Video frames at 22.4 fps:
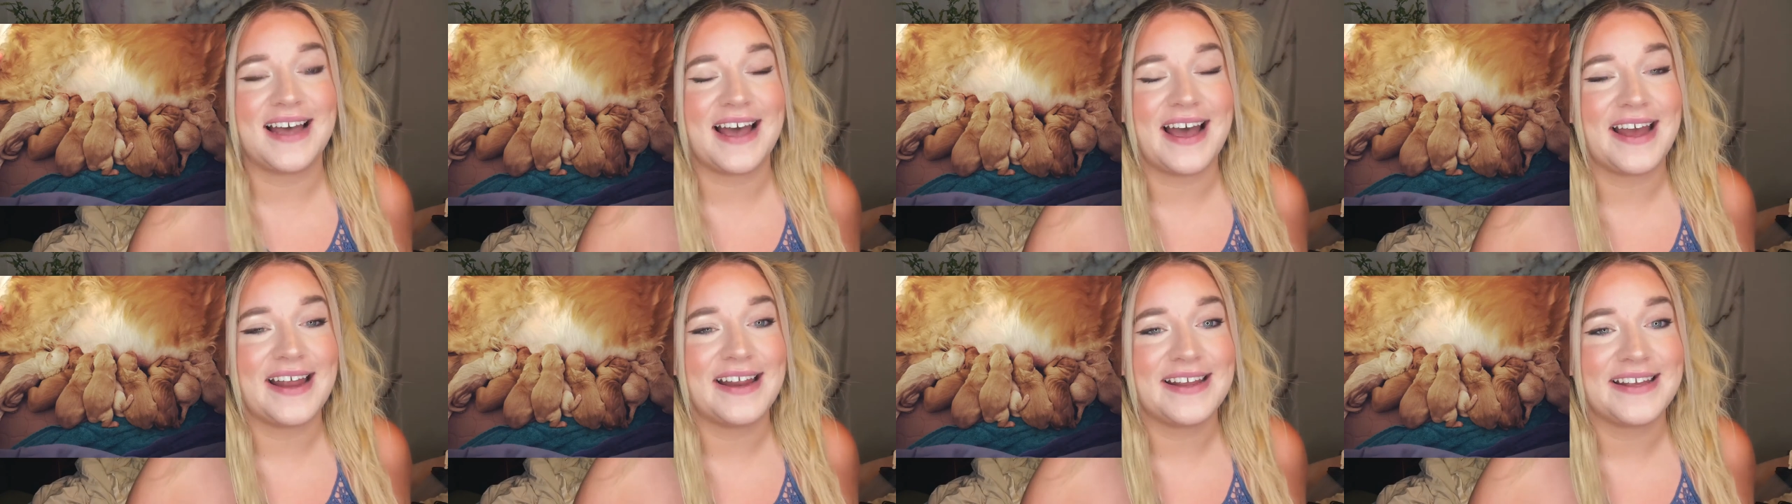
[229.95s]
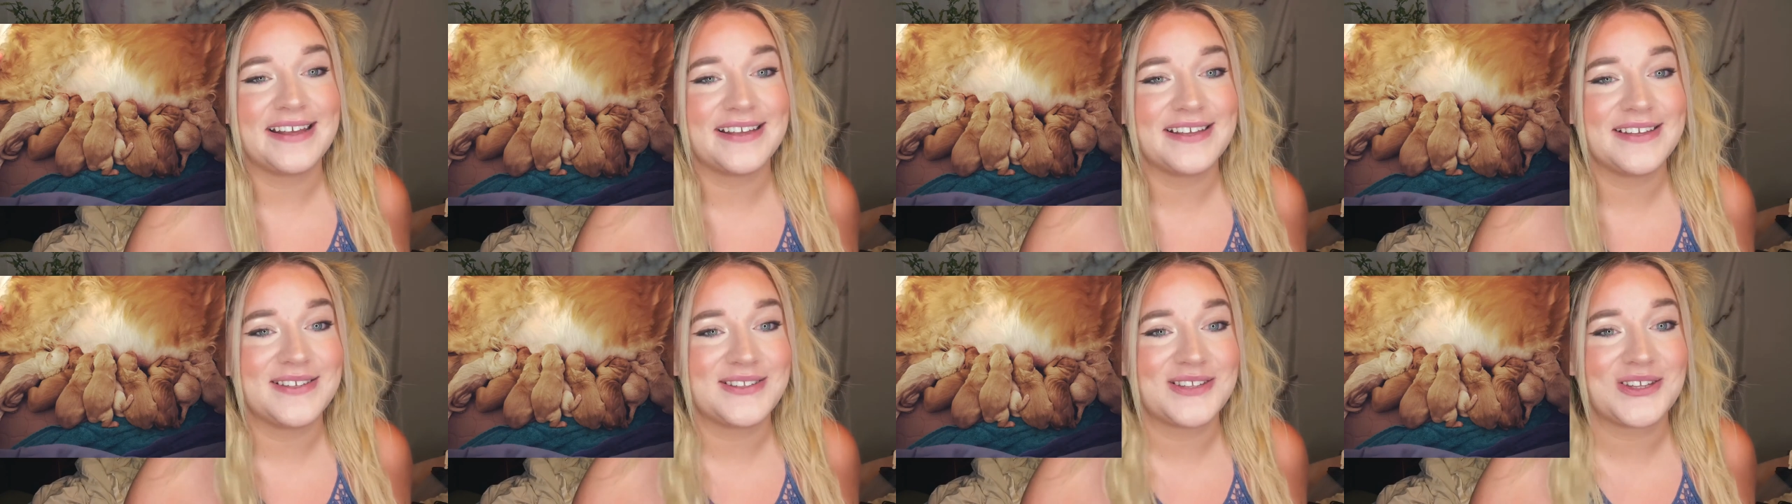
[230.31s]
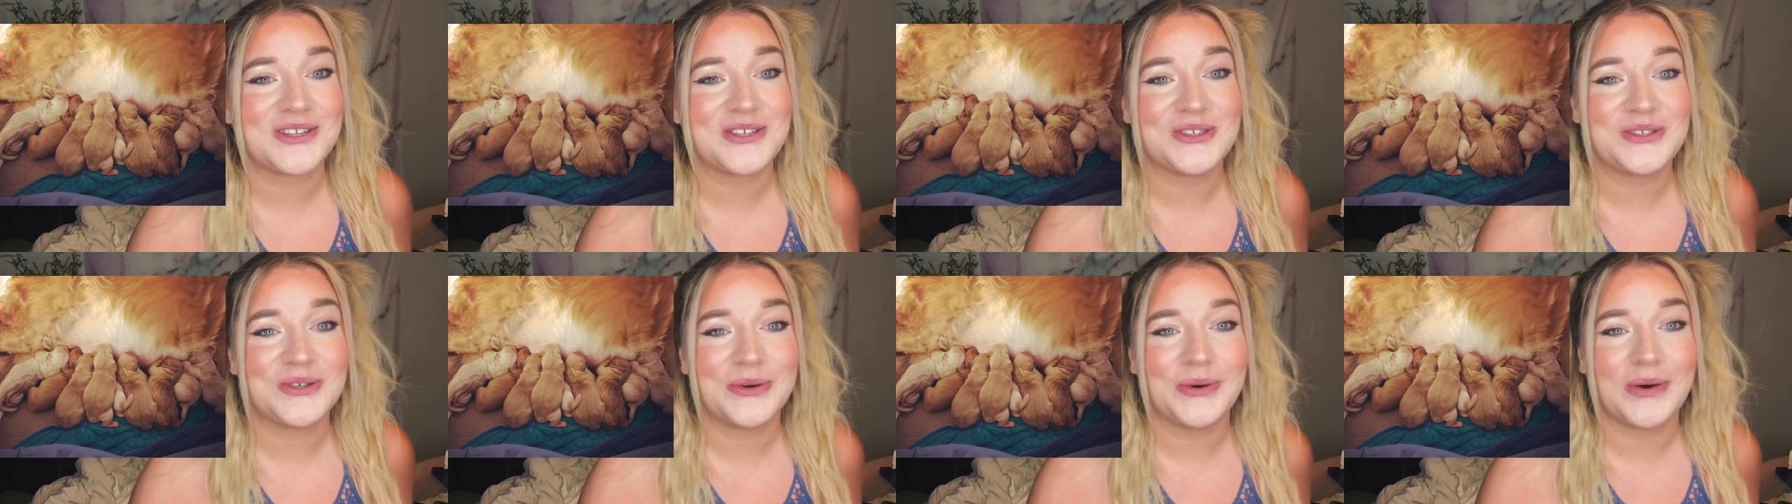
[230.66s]
that is the
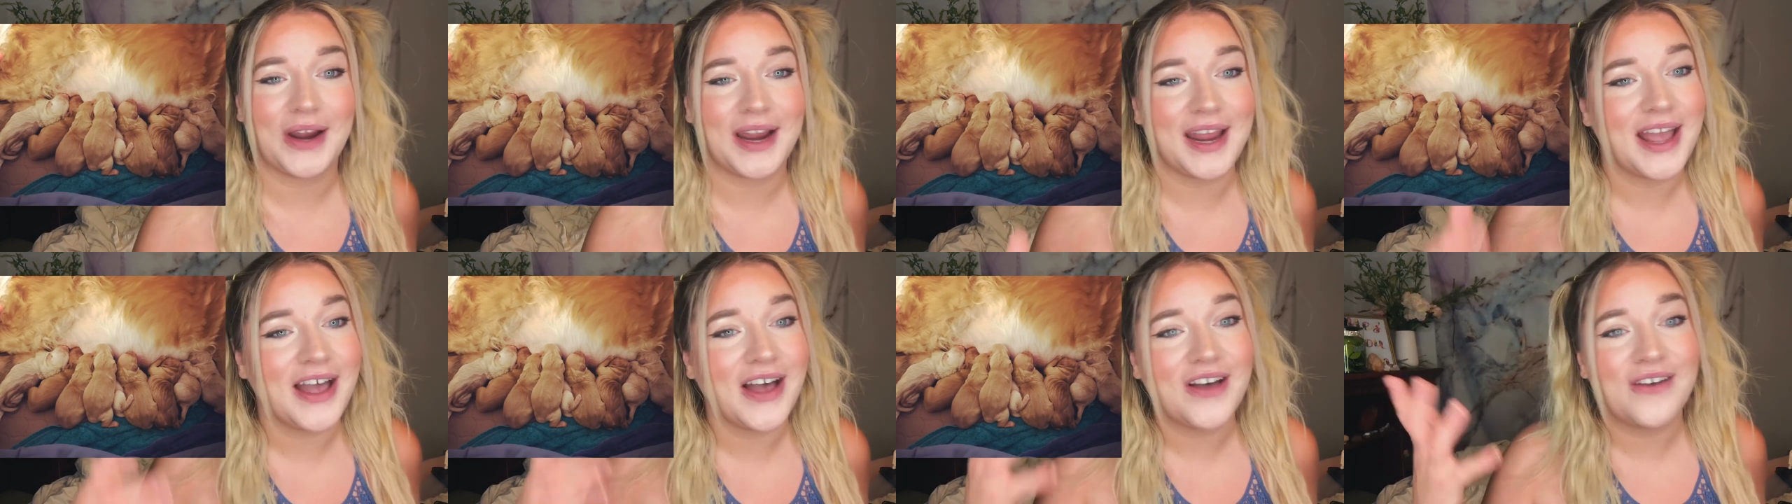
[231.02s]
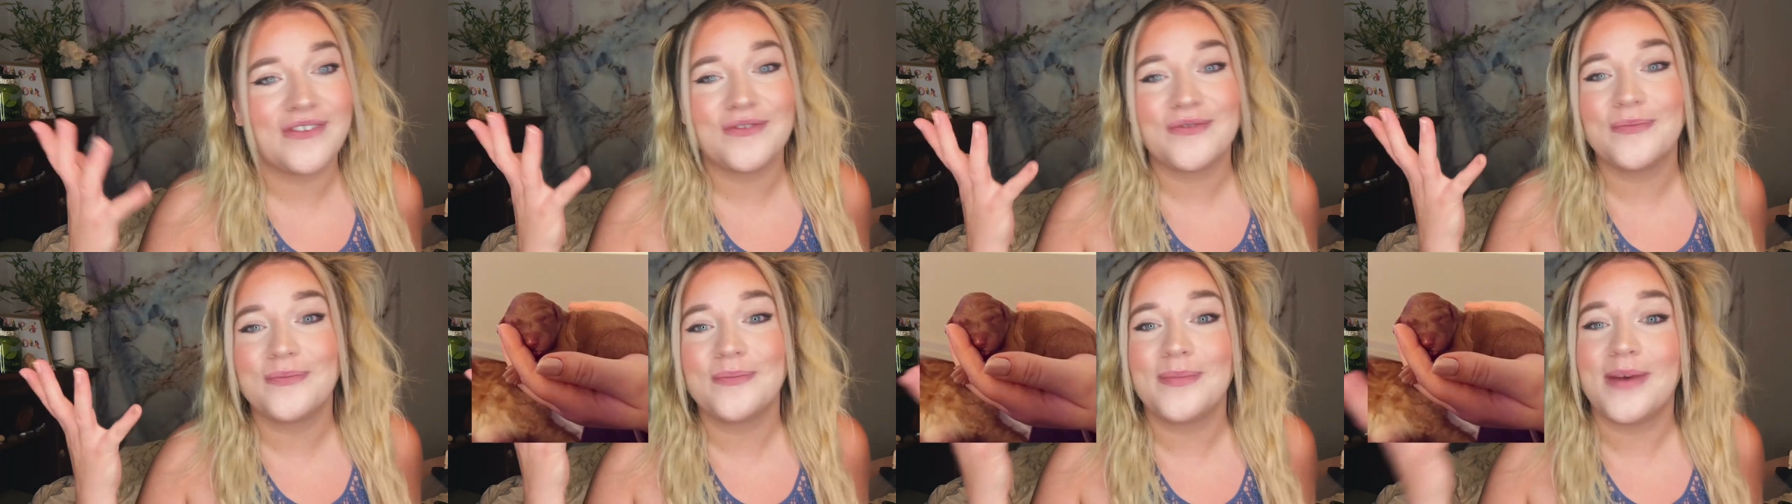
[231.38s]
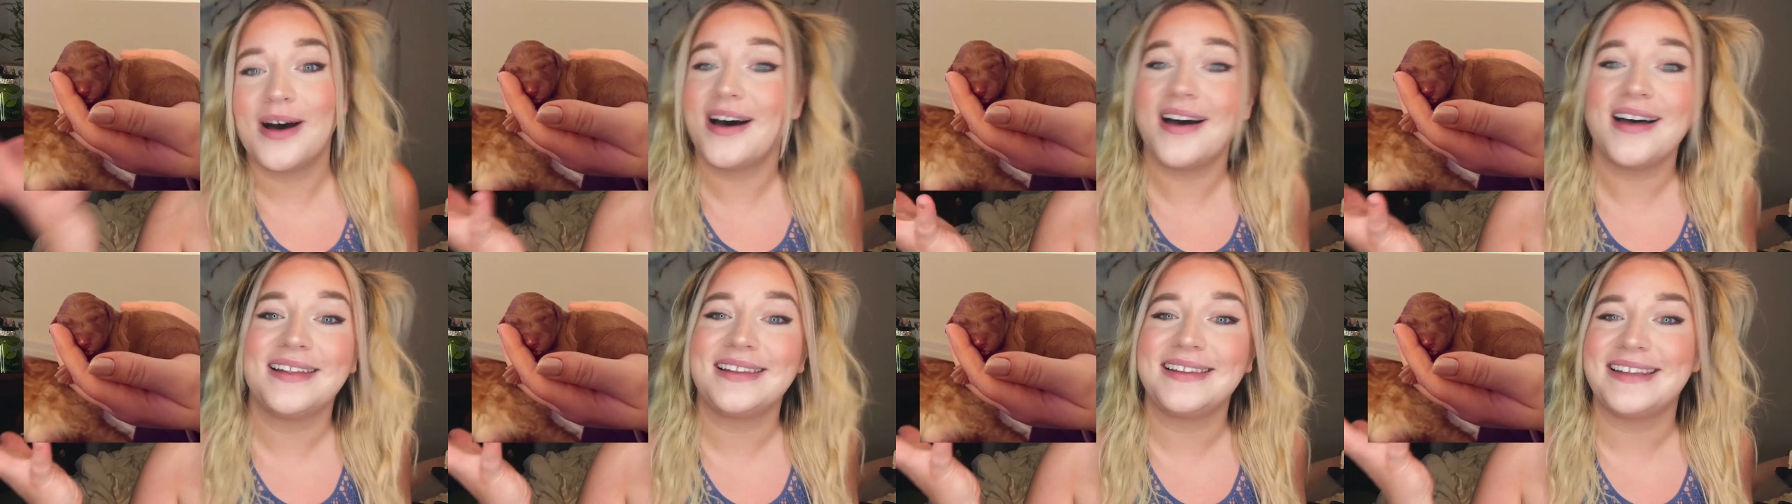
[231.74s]
story of
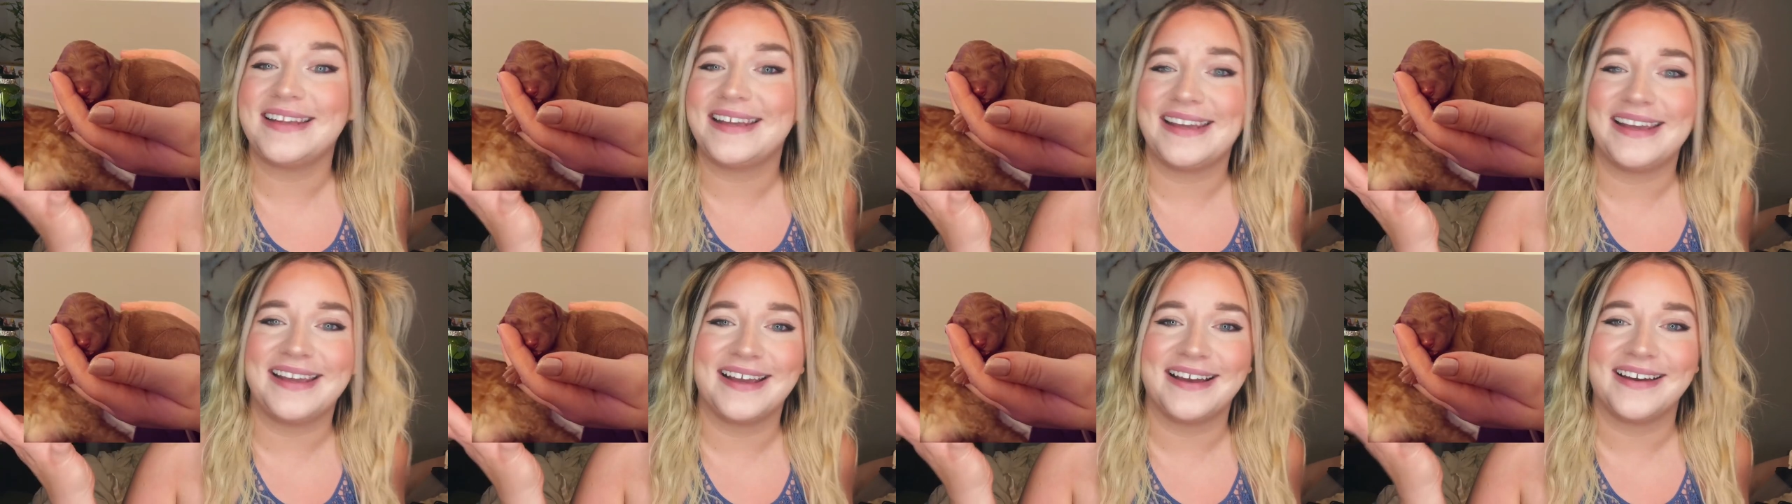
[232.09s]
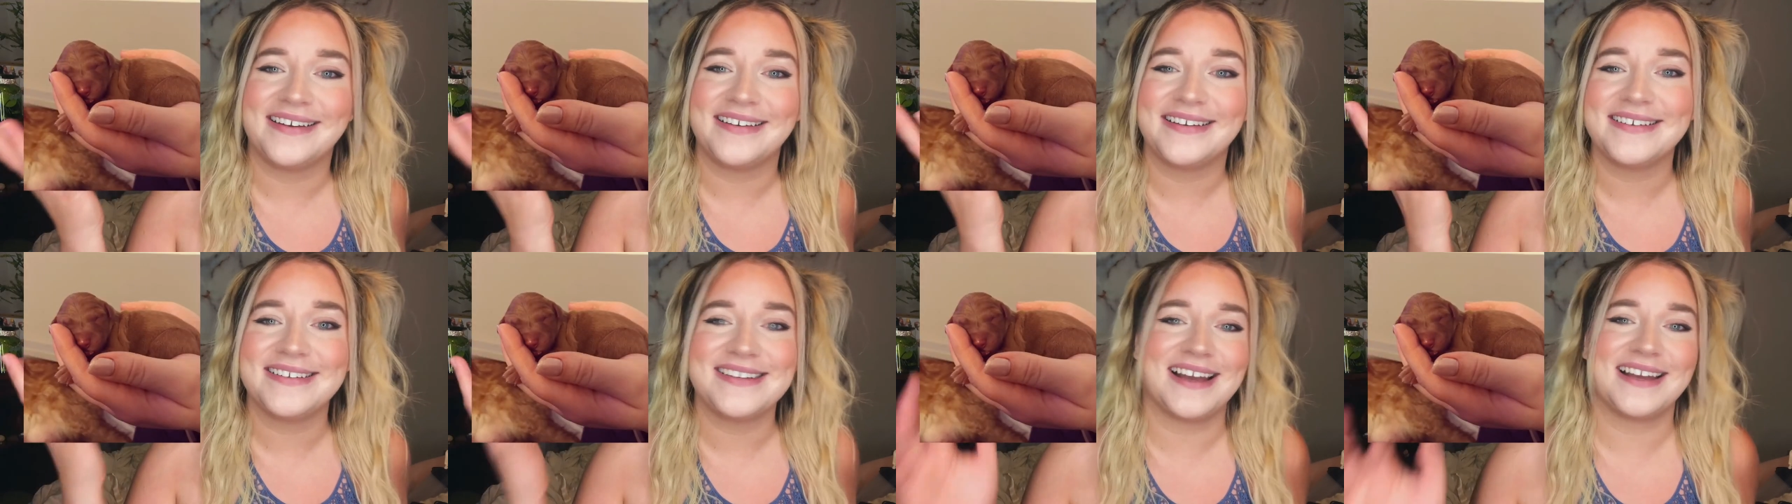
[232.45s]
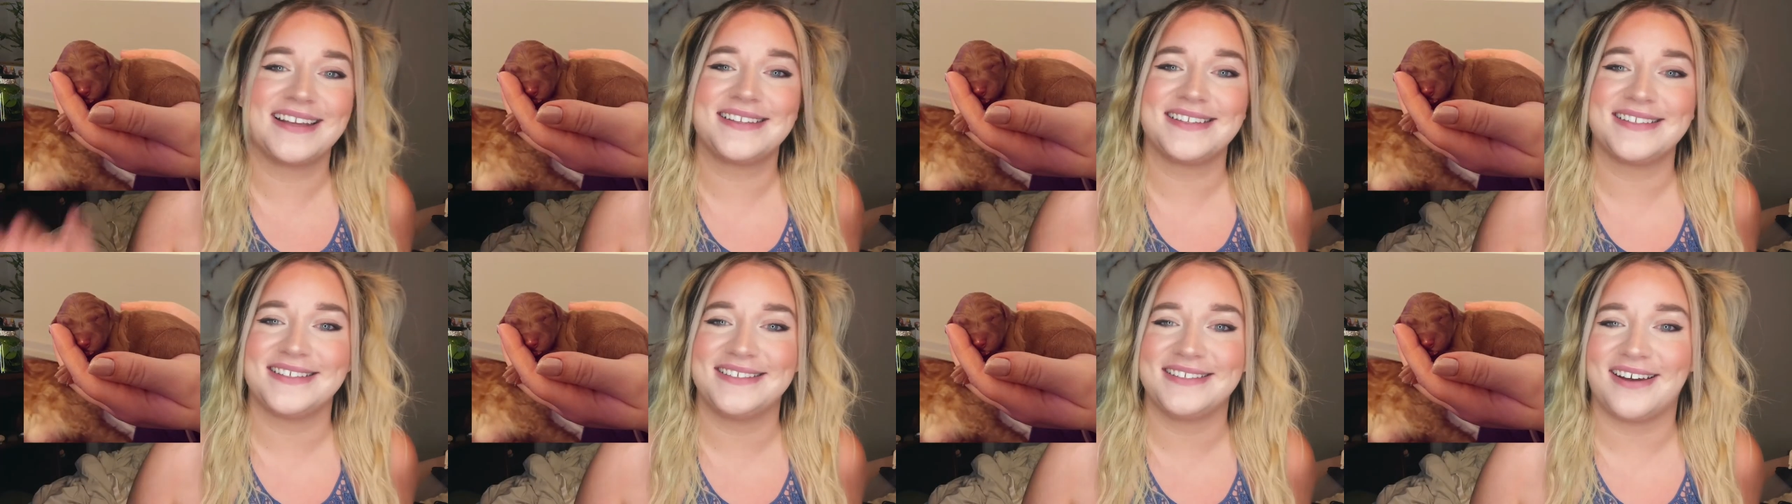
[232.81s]
molly our
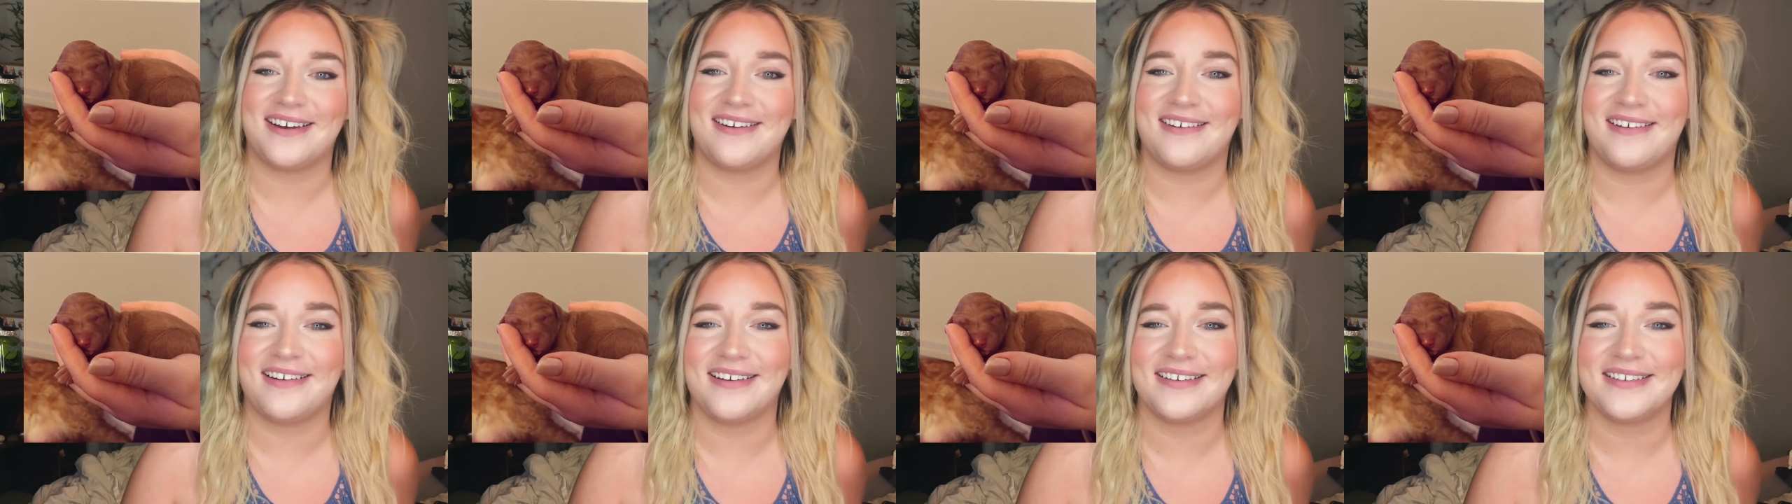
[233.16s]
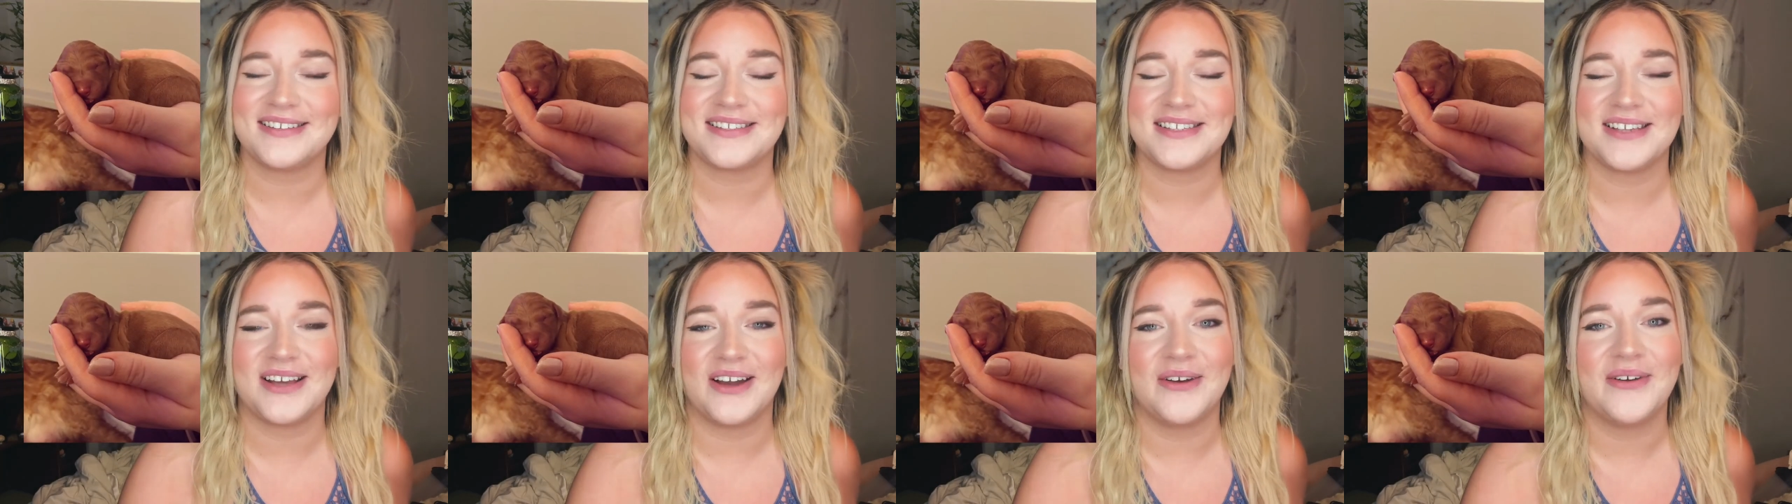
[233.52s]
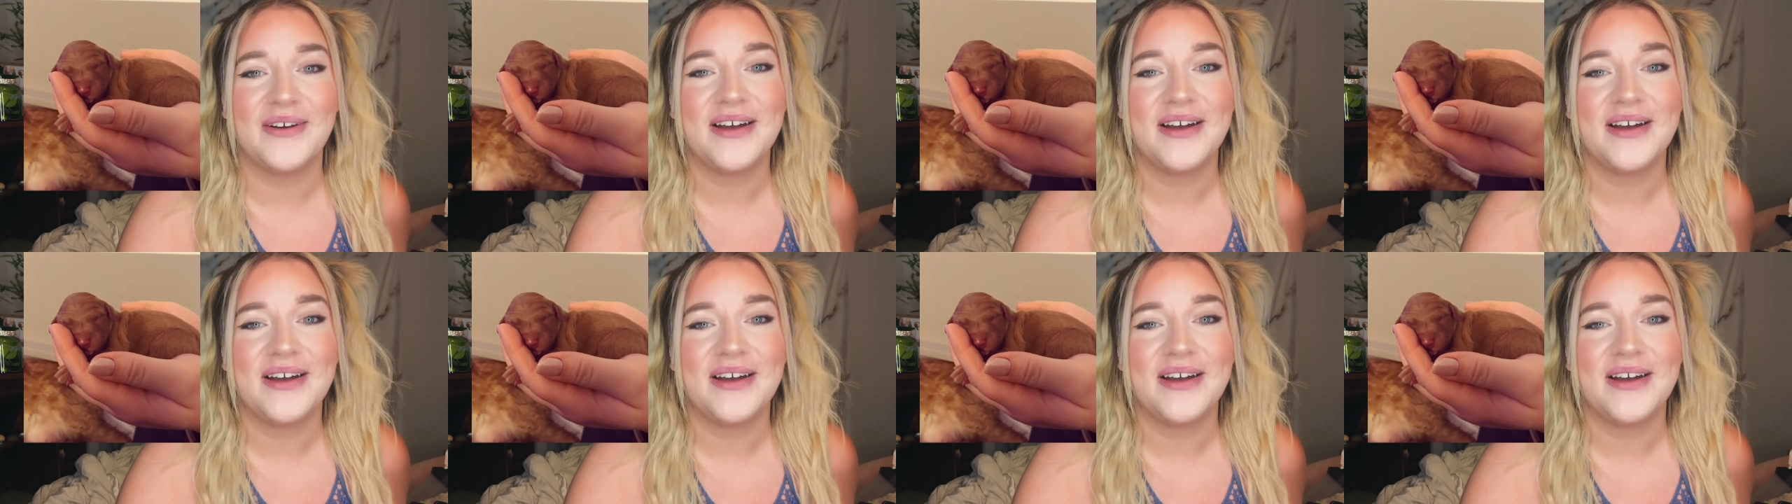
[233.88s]
next dog so